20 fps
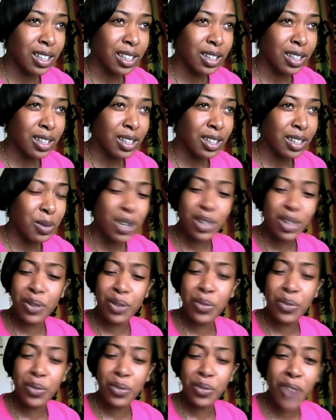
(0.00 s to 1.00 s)
what
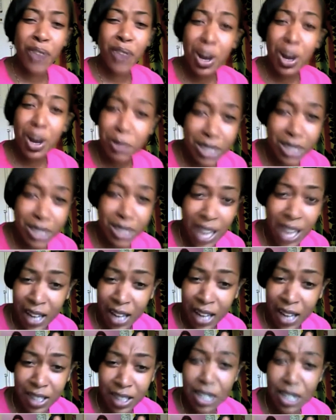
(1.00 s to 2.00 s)
the fuck was
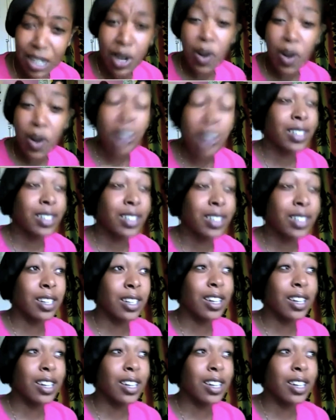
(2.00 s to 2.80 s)
that? You know,